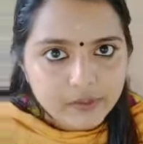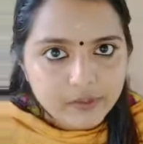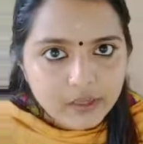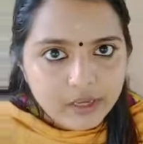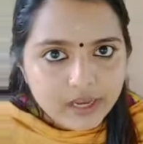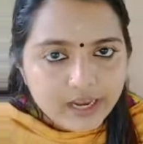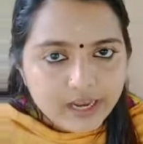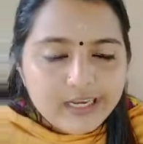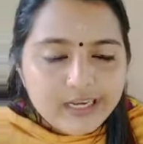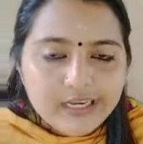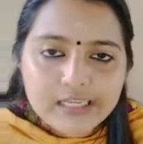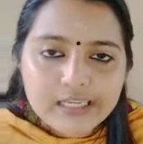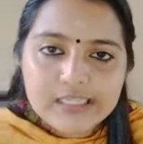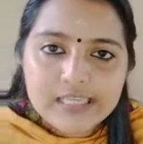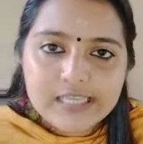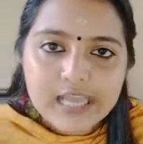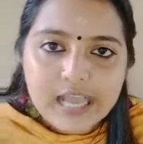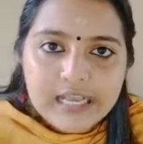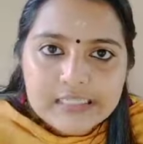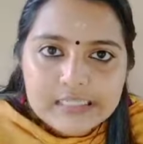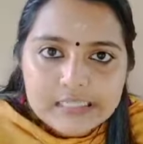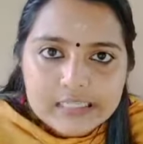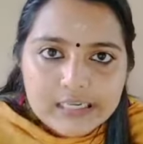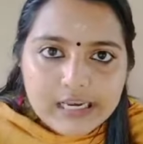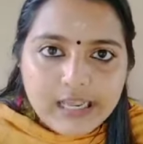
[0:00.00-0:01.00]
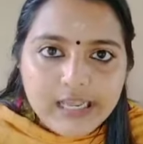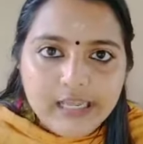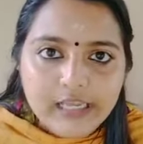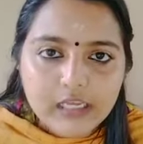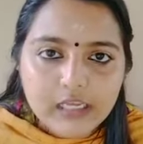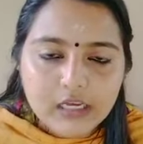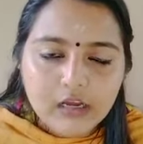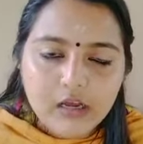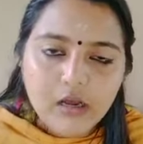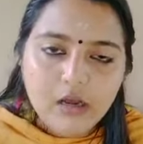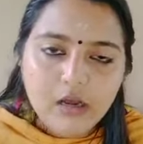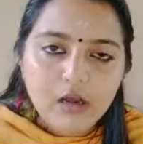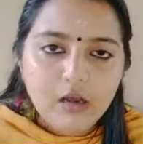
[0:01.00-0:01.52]
It is as like
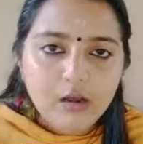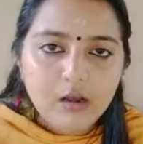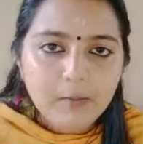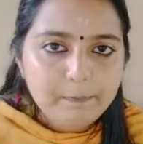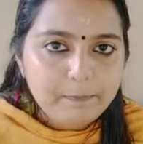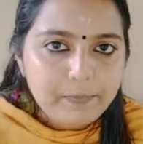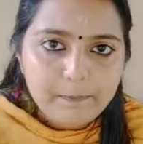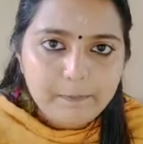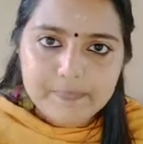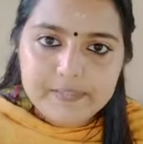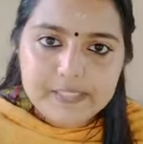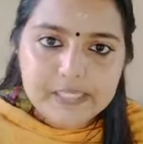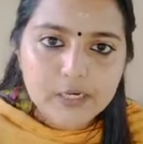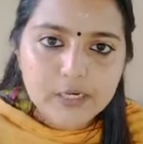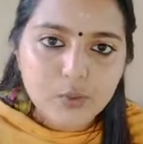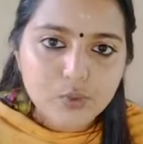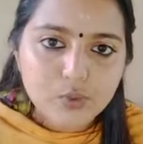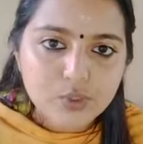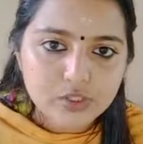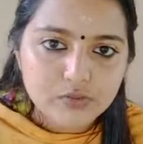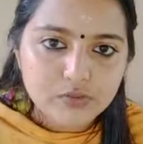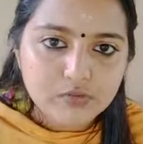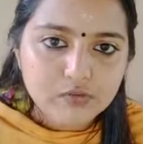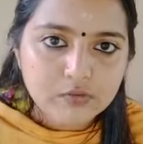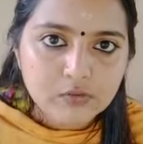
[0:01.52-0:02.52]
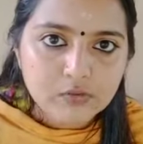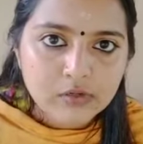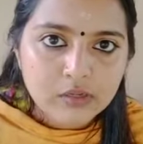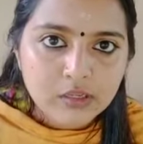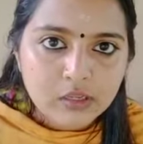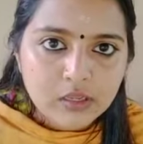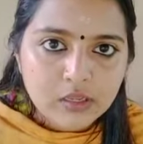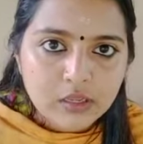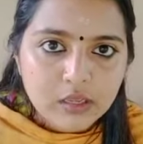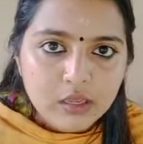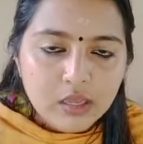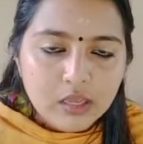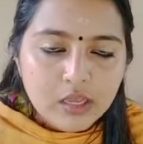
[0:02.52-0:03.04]
pepsinogen.
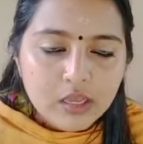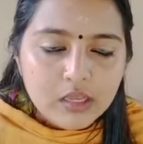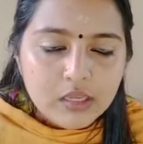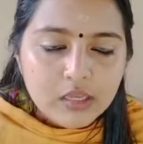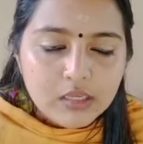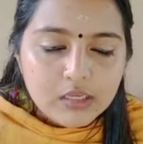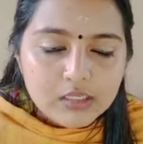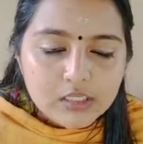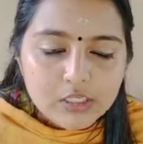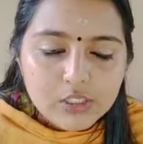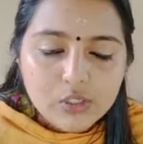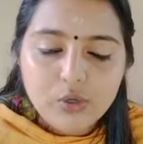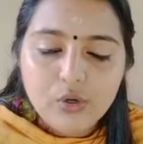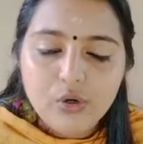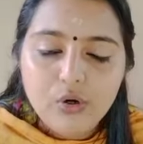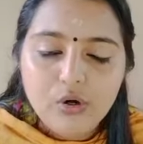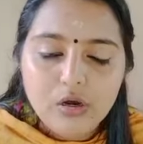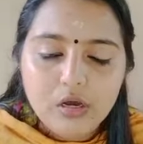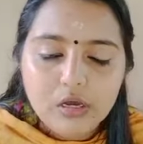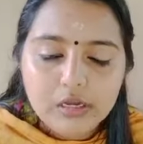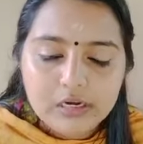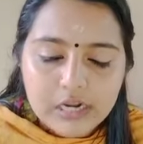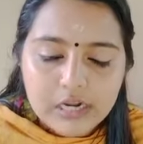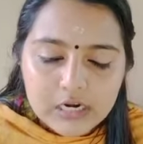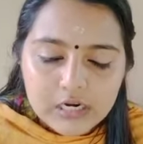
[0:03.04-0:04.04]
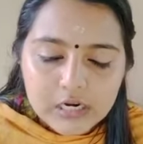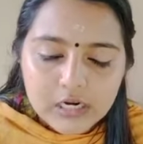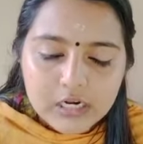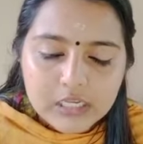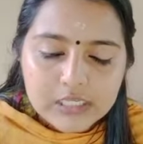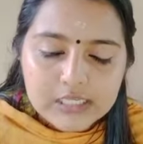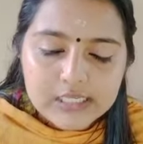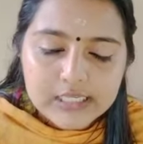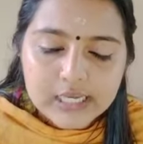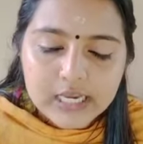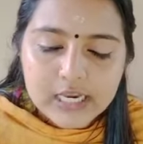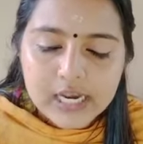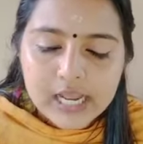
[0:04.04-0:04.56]
So, renin is
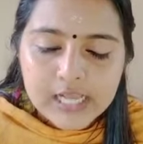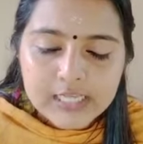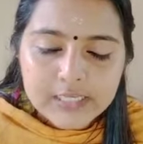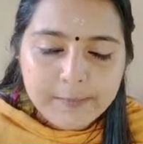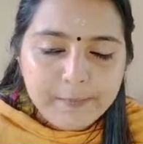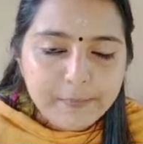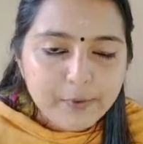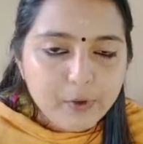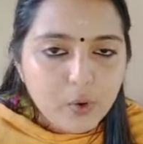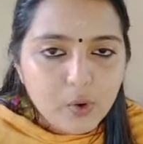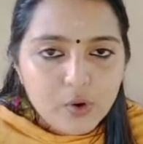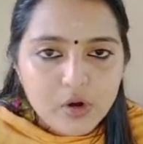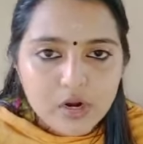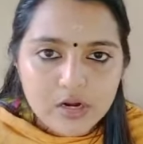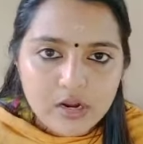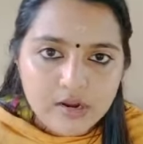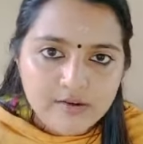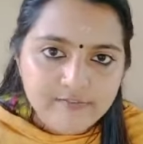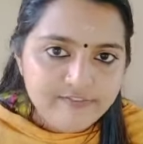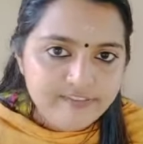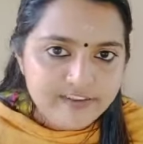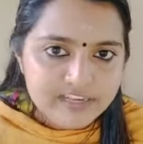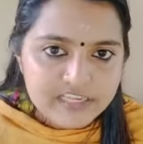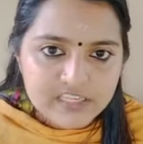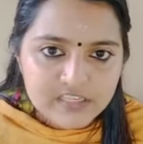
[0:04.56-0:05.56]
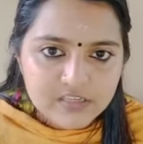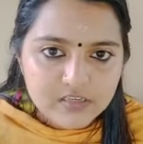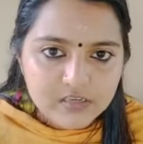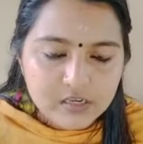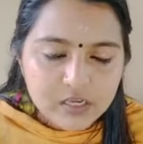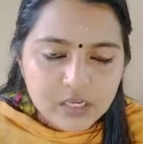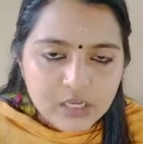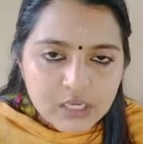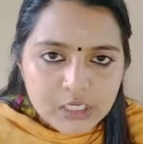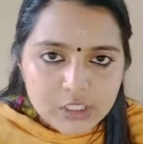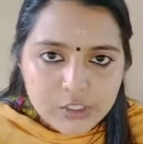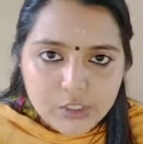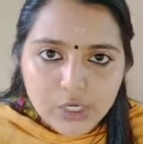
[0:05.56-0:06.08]
seen as a prorenin first.
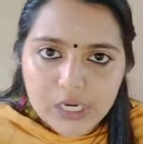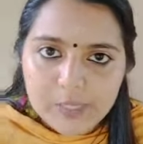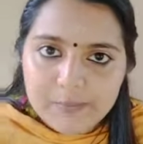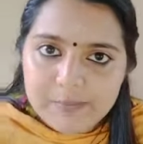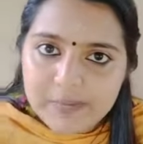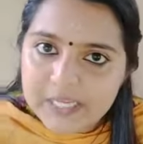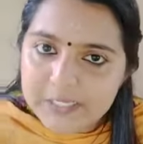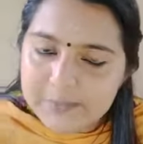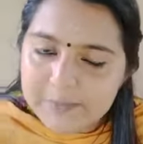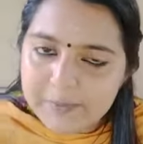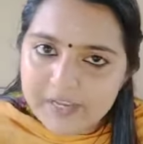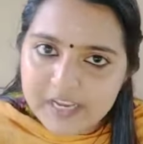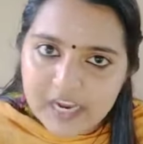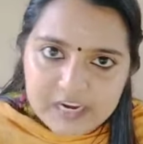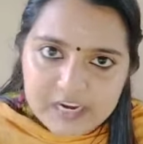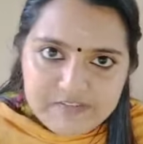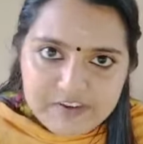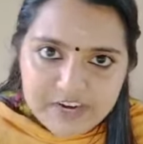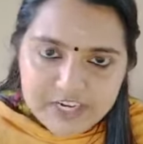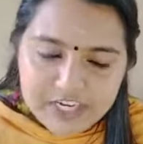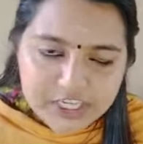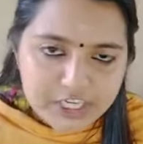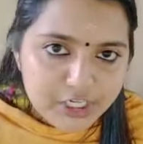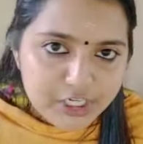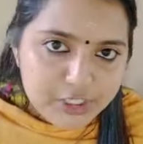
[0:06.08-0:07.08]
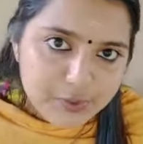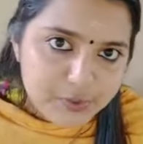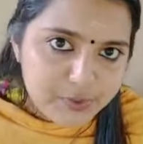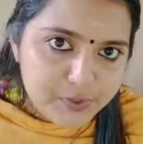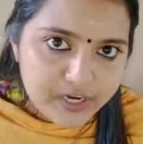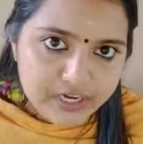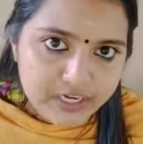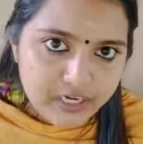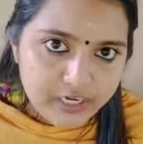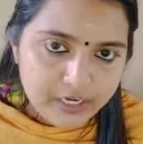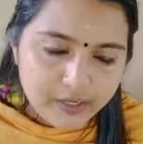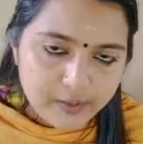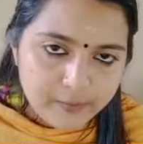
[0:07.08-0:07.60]
So, it must be converted into
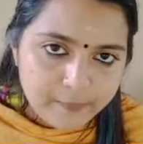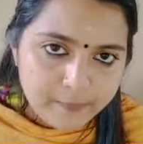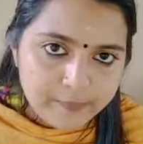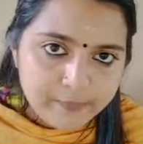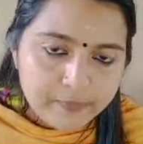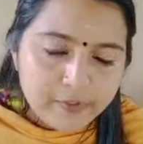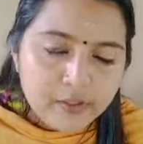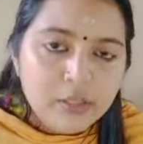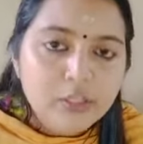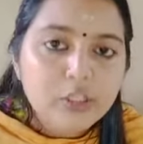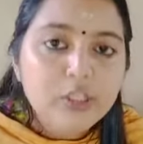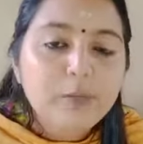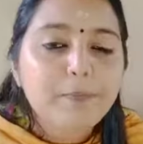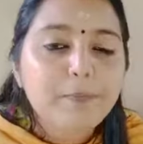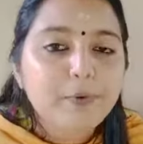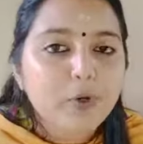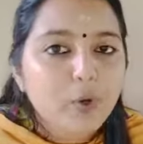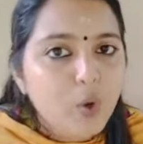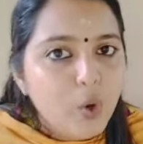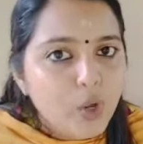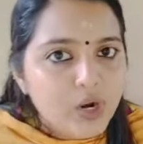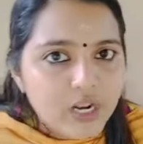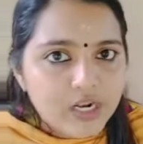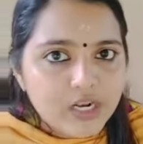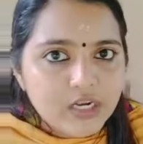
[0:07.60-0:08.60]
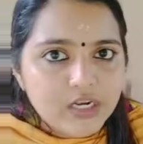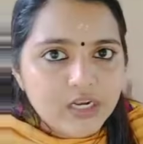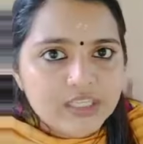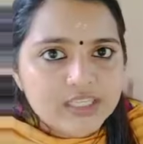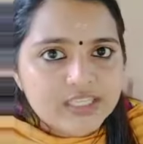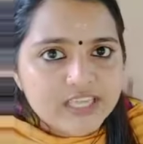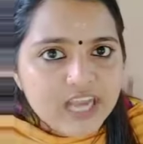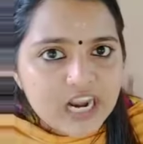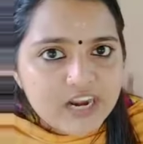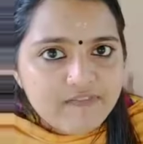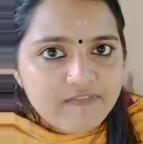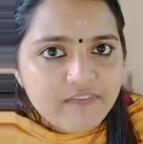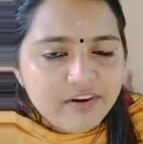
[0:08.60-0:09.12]
renin. The prorenin is
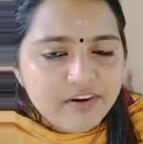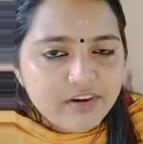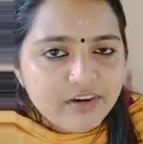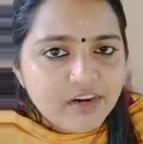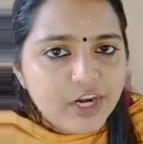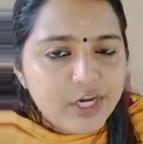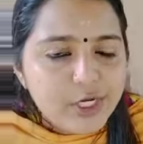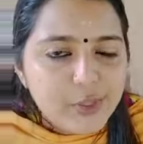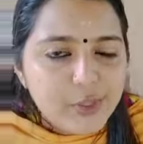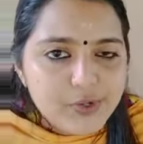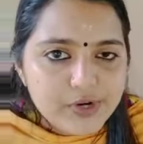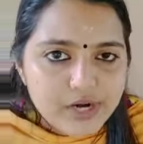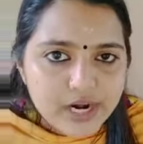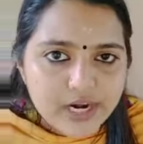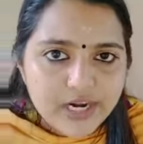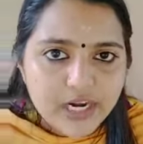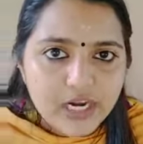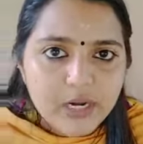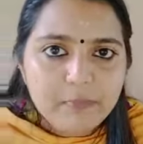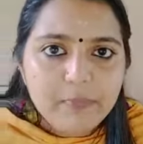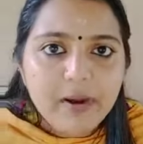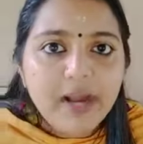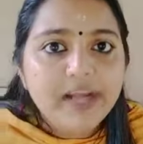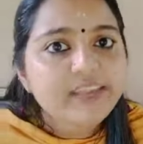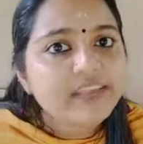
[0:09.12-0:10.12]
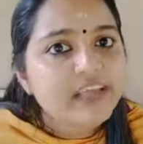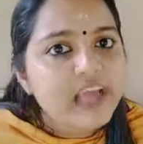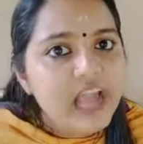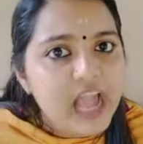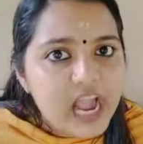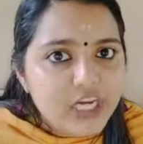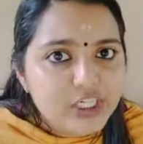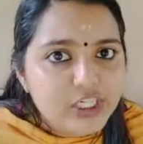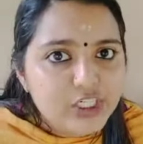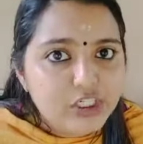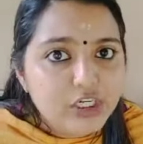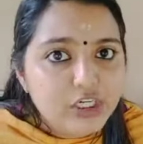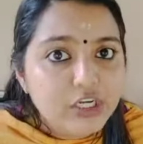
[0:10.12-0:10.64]
converted into renin by the
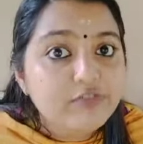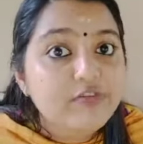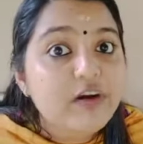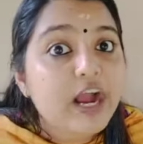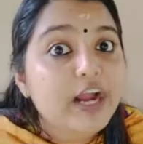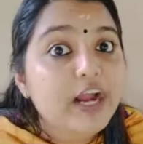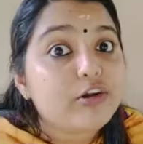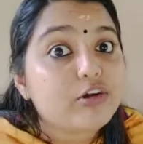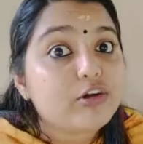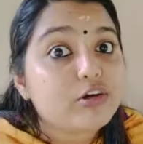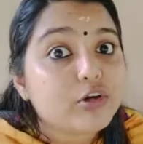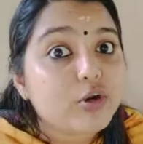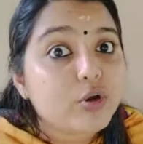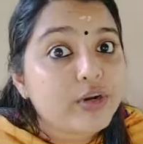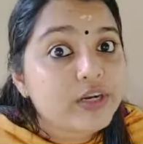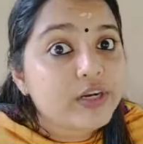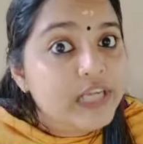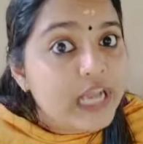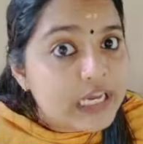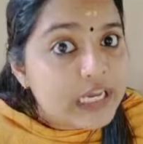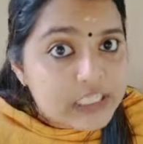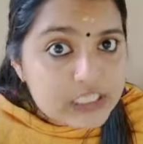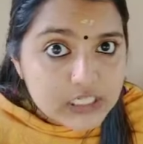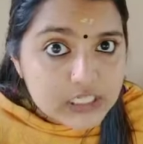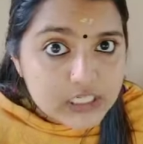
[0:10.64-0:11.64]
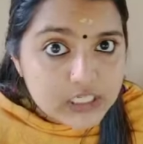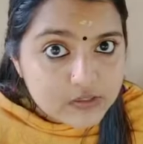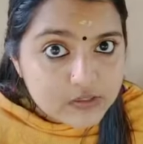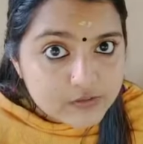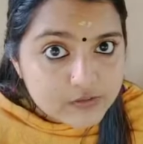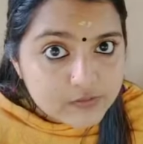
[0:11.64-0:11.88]
action of hydrochloric acid.